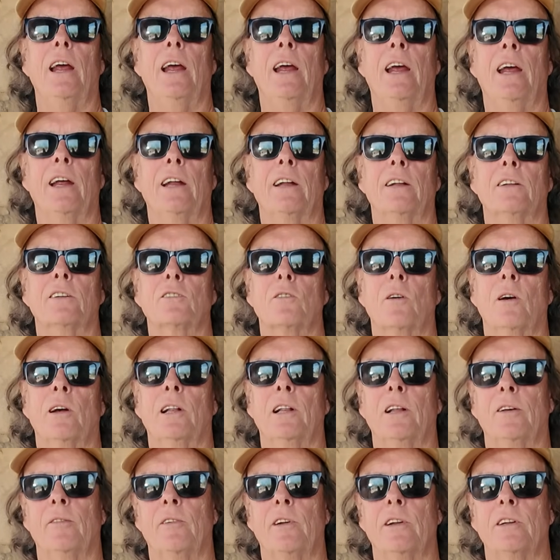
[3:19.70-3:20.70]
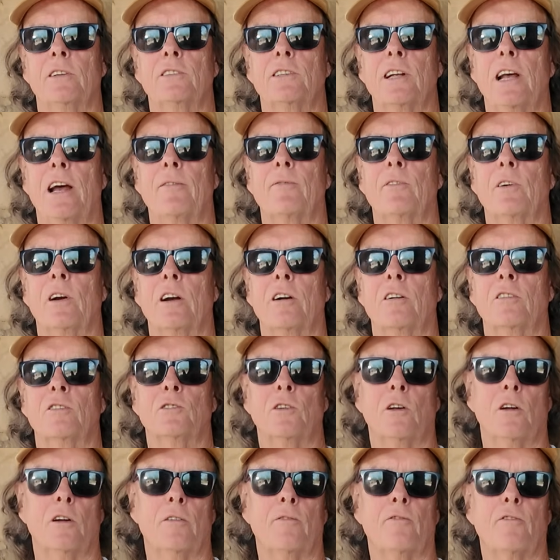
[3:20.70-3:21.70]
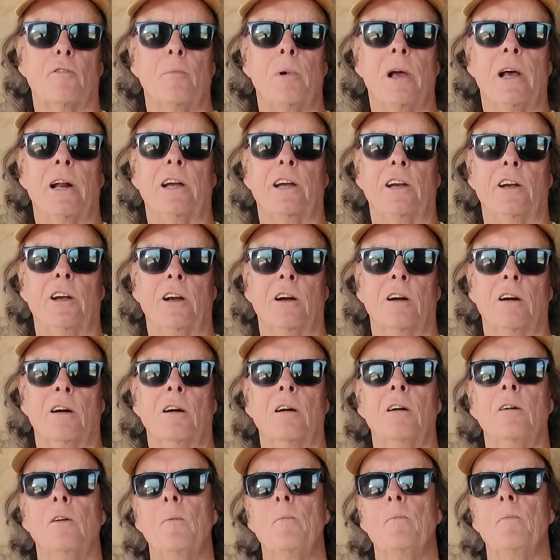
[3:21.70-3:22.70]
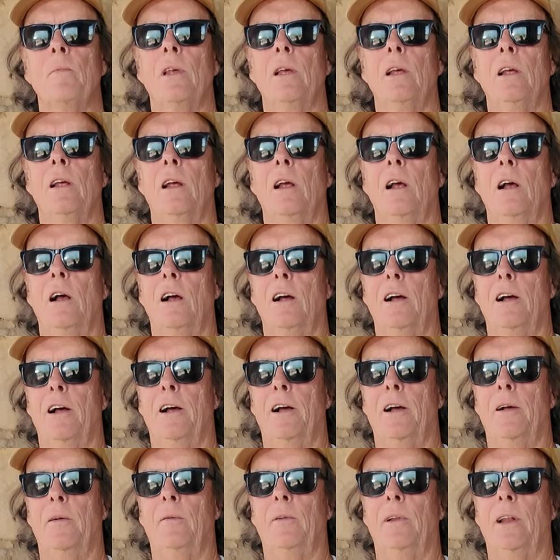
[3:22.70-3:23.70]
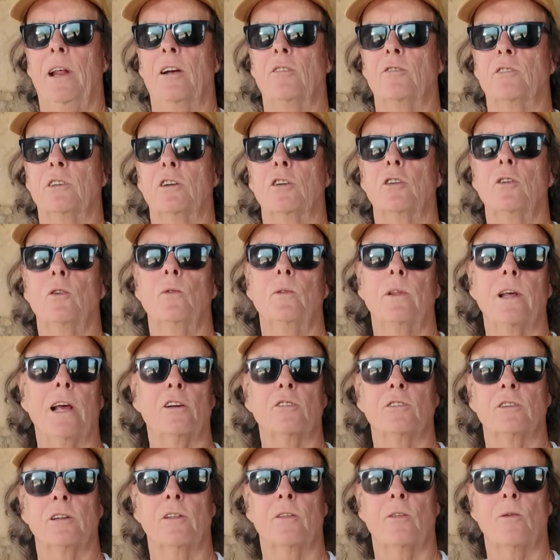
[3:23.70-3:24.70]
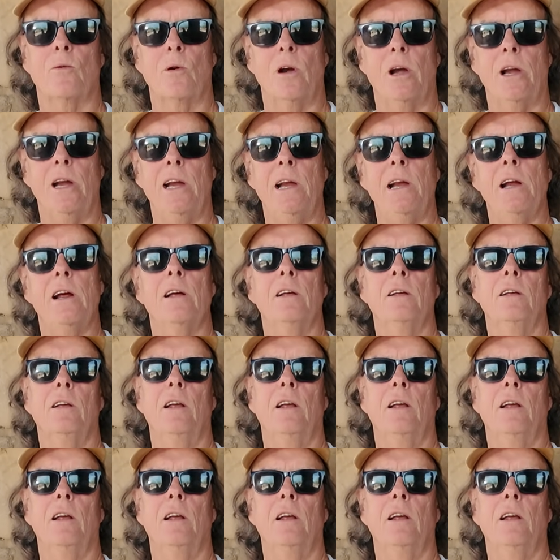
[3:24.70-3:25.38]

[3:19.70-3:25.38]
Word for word: And so I lived in Safford, Arizona for about a year. Um, that was in 2003.